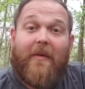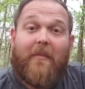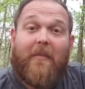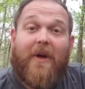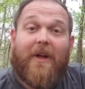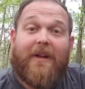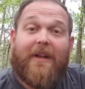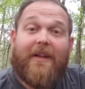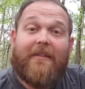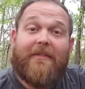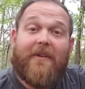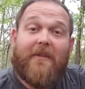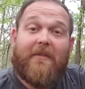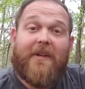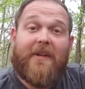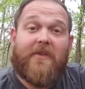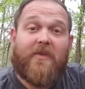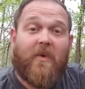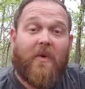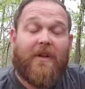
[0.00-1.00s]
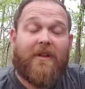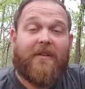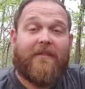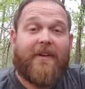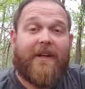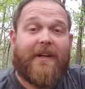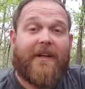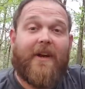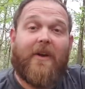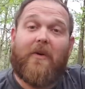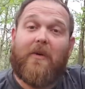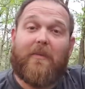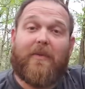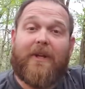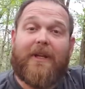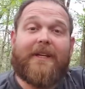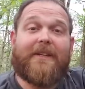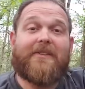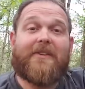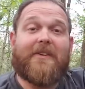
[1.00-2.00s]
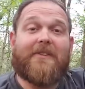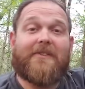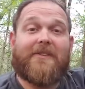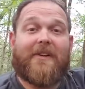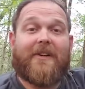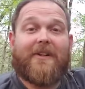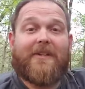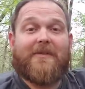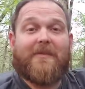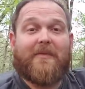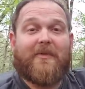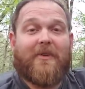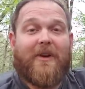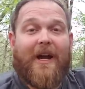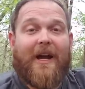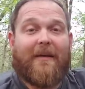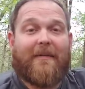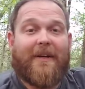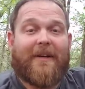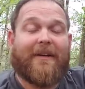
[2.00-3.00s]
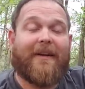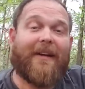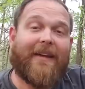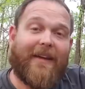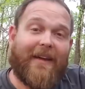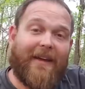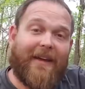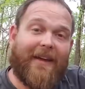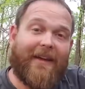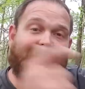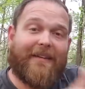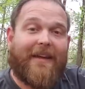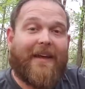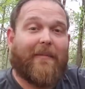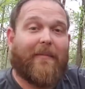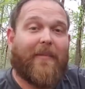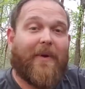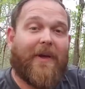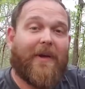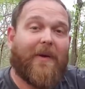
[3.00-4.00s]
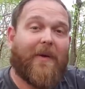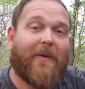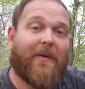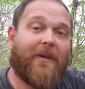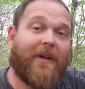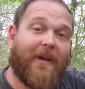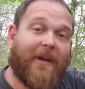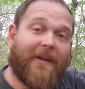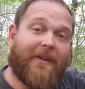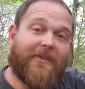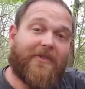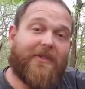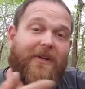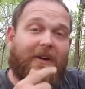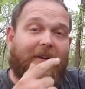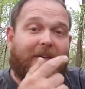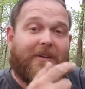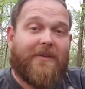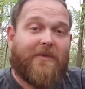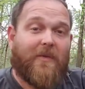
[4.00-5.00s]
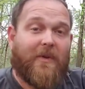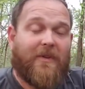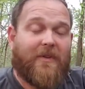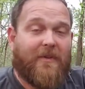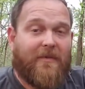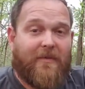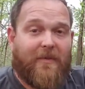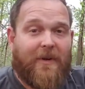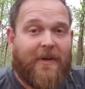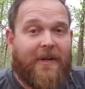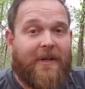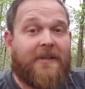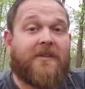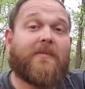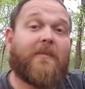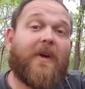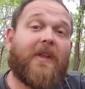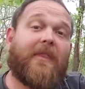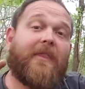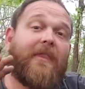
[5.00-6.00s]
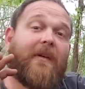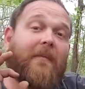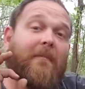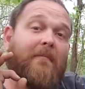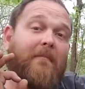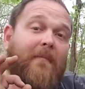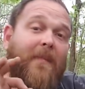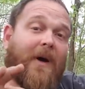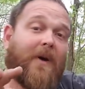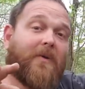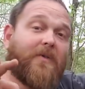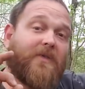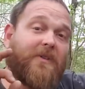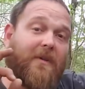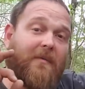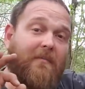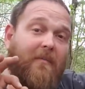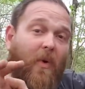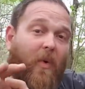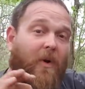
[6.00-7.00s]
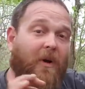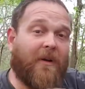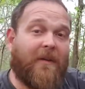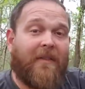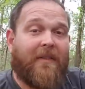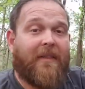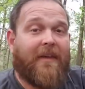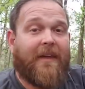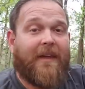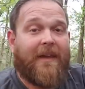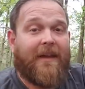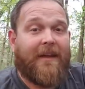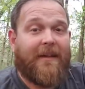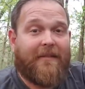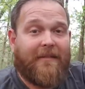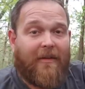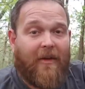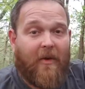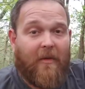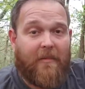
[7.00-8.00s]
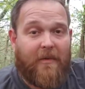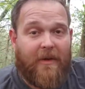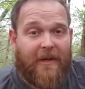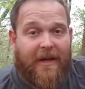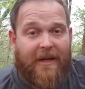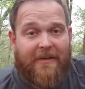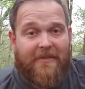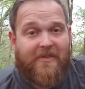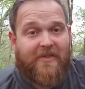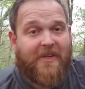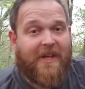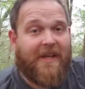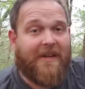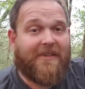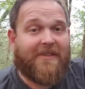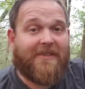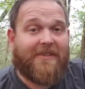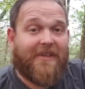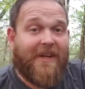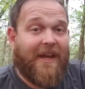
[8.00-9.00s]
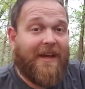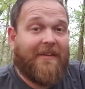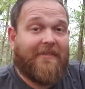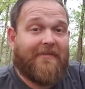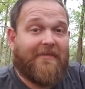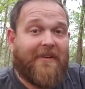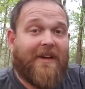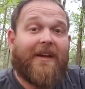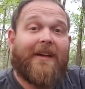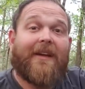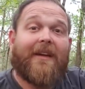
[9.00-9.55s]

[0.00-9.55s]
But if you've enjoyed the video, please consider subscribing, hit that bell, Share this with your friends, but the most important thing is I hope you guys stay safe,